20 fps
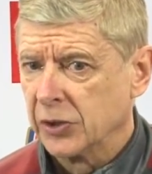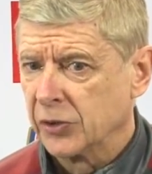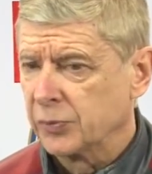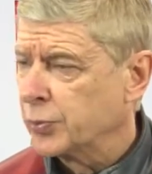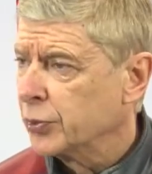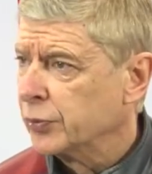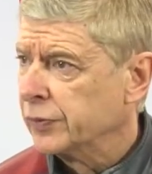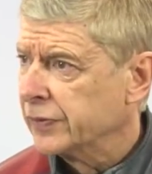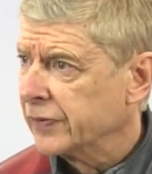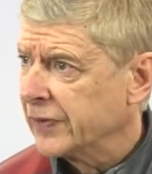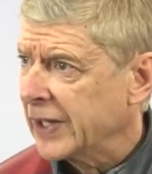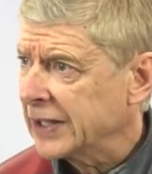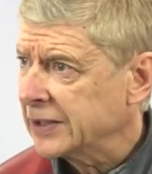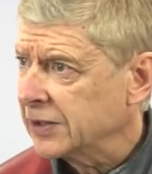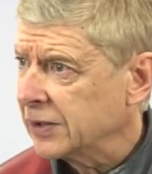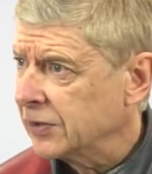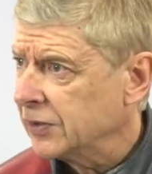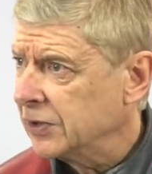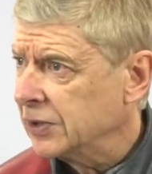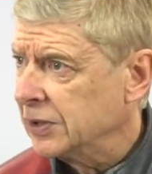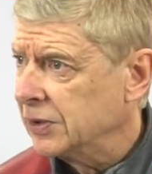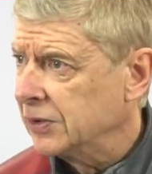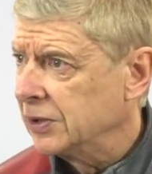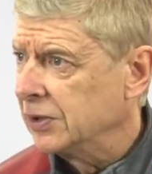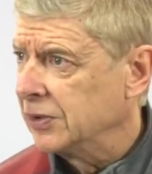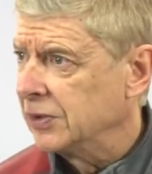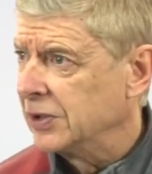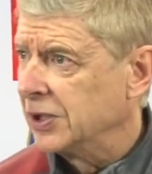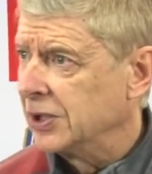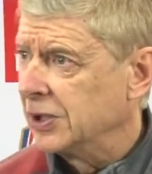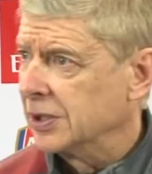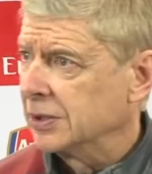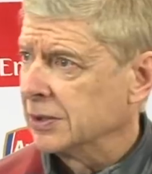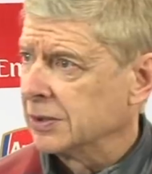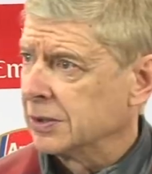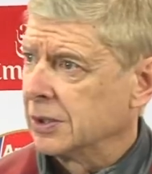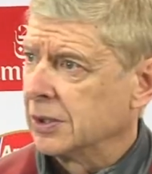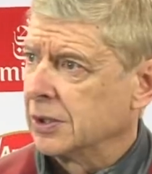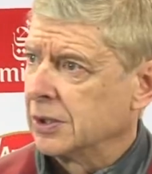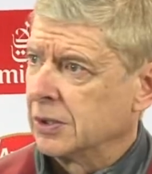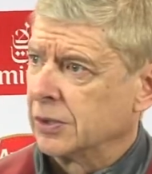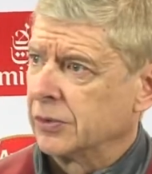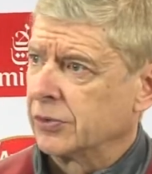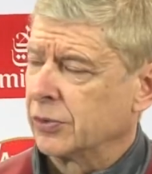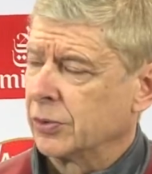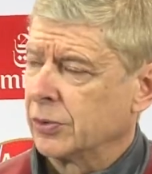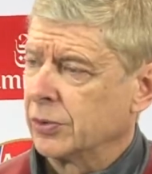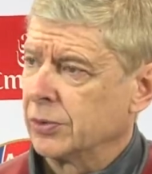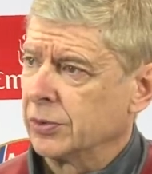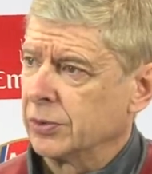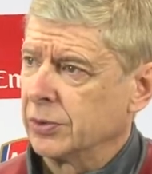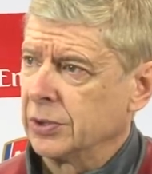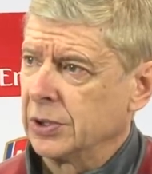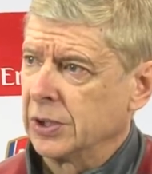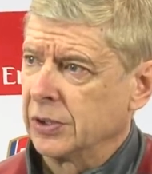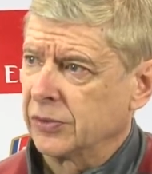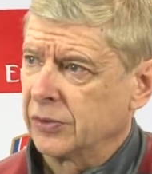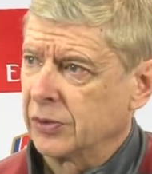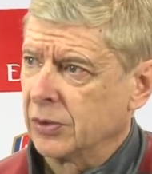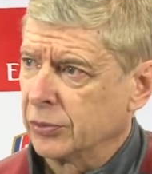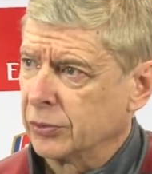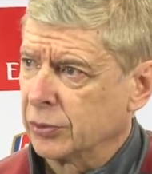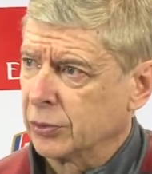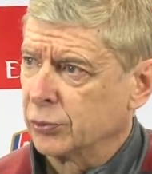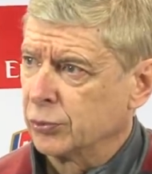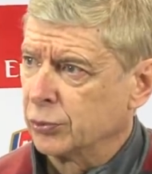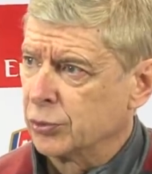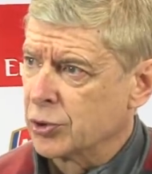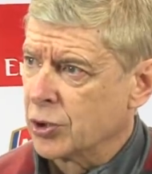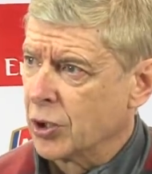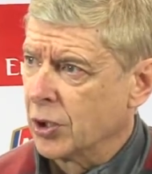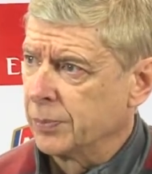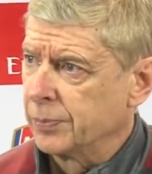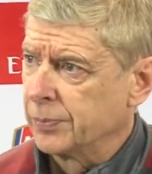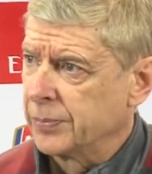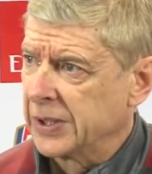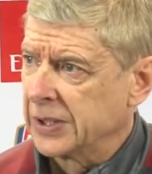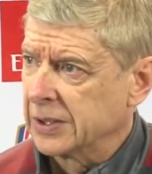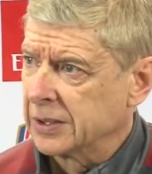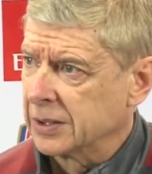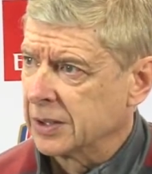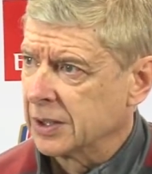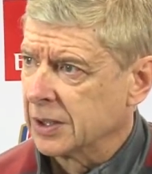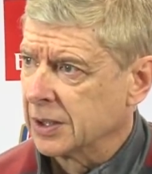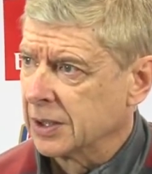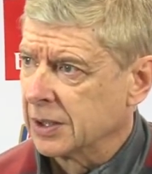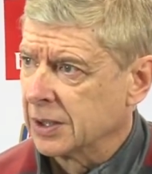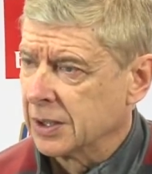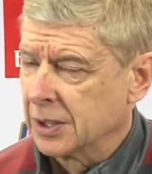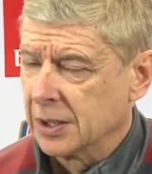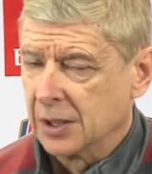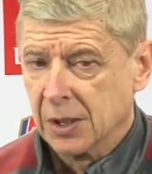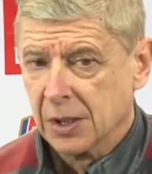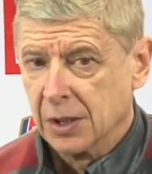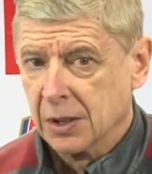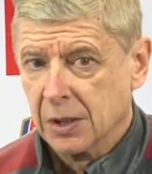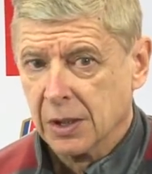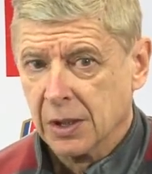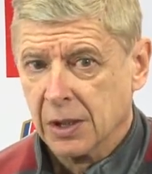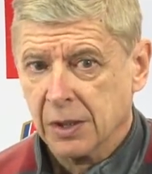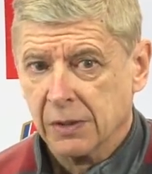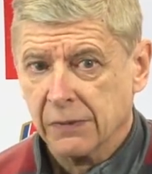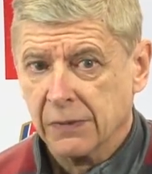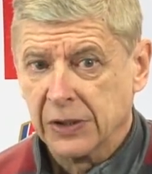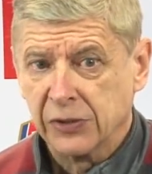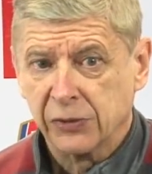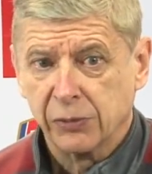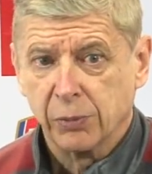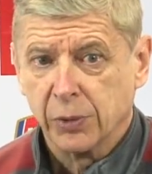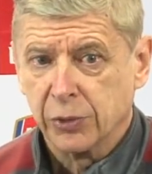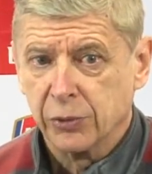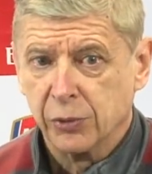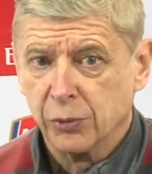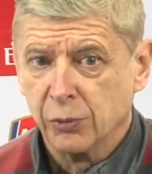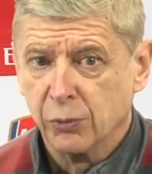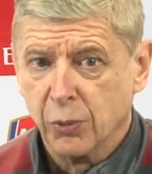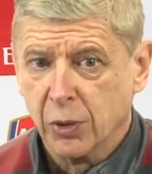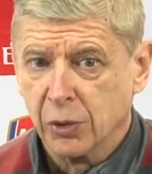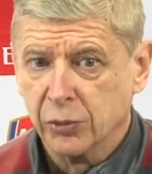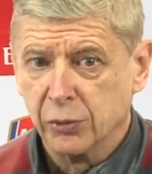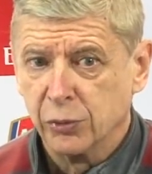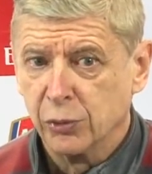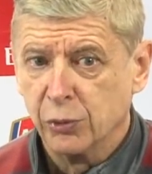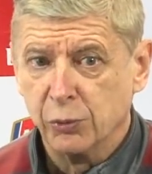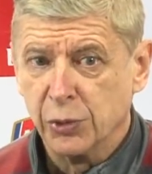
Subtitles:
that since he's here. So he has done a good job, and that's what you want.